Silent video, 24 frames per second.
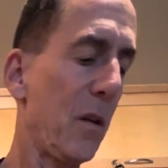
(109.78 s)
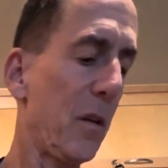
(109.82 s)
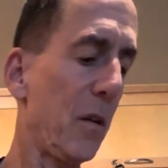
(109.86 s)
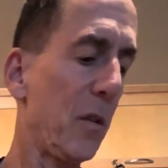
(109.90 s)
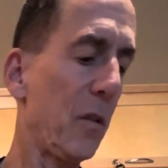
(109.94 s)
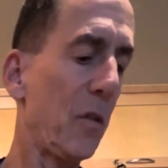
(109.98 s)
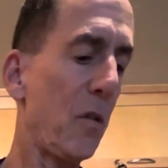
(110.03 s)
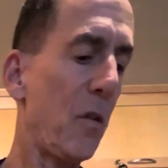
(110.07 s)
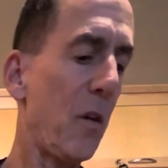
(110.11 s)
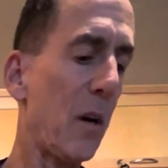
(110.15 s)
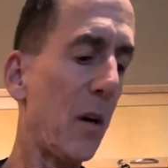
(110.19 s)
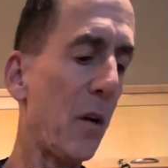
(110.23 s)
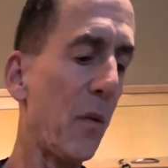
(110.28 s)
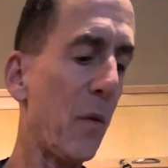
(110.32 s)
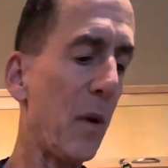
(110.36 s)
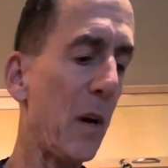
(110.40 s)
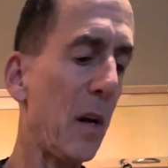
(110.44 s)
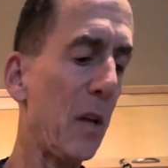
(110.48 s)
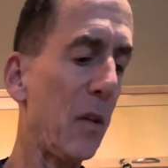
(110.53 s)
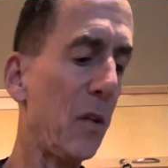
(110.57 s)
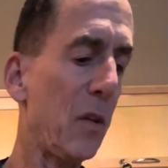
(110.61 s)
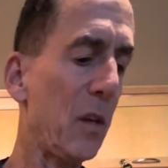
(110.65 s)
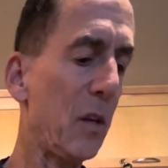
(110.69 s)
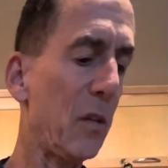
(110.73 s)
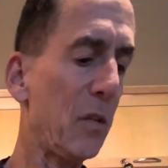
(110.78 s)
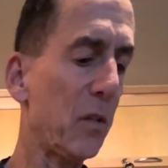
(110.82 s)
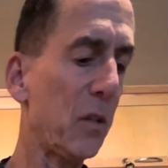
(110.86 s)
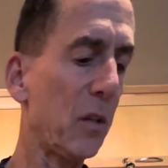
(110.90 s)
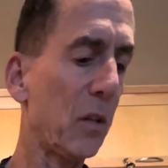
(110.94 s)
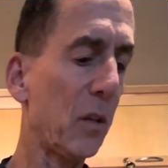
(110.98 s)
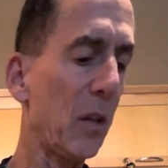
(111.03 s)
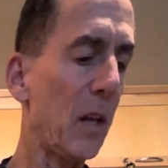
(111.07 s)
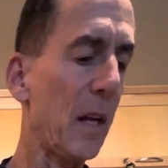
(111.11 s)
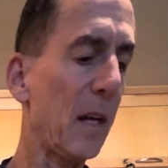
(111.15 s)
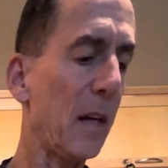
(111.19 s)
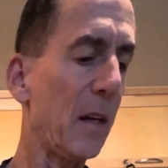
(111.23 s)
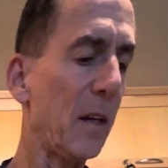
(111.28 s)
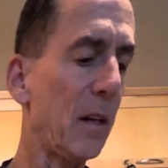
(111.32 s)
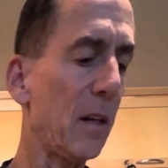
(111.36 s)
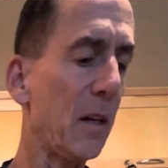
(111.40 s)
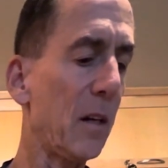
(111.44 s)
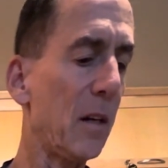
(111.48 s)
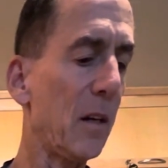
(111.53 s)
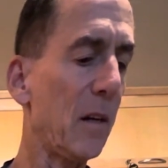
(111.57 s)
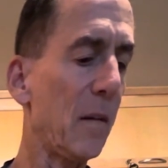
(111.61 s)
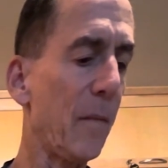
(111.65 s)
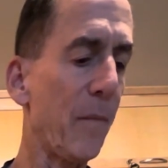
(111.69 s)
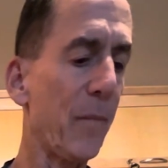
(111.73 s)
dark red. These look like
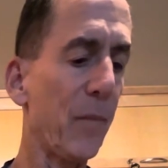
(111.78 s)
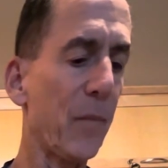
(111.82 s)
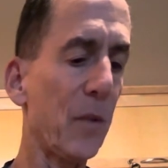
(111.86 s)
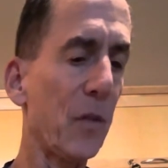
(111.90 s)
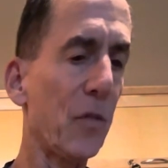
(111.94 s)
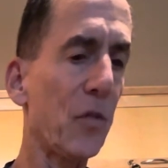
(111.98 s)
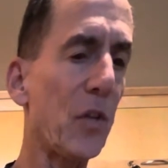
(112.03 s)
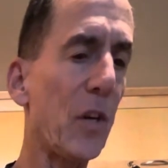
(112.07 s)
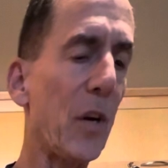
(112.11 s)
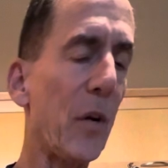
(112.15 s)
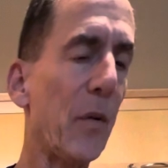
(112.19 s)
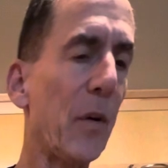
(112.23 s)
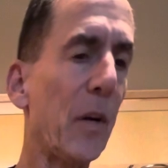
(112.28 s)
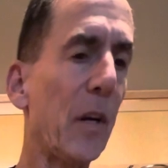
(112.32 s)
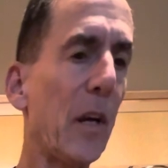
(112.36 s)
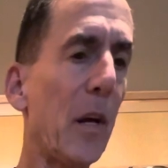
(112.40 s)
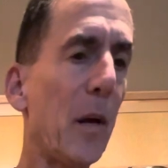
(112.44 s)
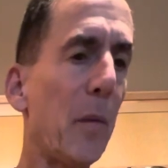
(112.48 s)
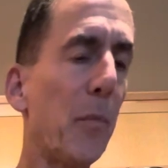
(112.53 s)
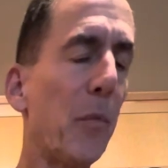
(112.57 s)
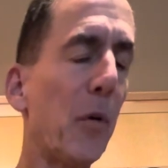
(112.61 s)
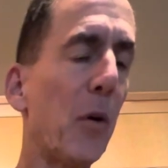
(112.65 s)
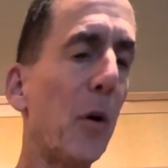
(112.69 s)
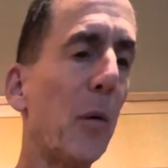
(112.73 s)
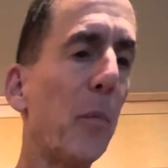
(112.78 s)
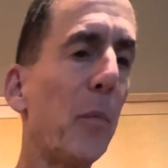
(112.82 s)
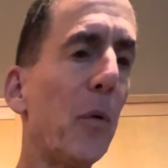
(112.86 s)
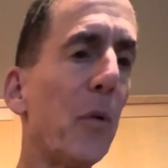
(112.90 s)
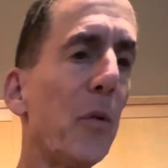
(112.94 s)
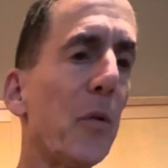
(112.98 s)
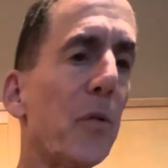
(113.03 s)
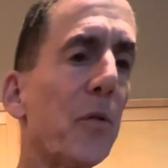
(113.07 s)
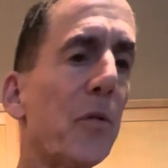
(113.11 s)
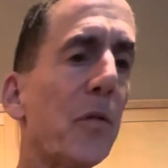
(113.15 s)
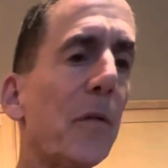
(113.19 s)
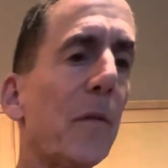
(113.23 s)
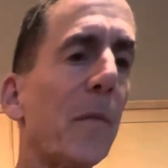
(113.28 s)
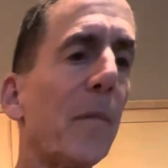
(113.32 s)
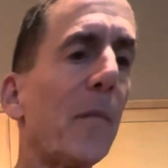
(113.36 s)
Cherokee purples.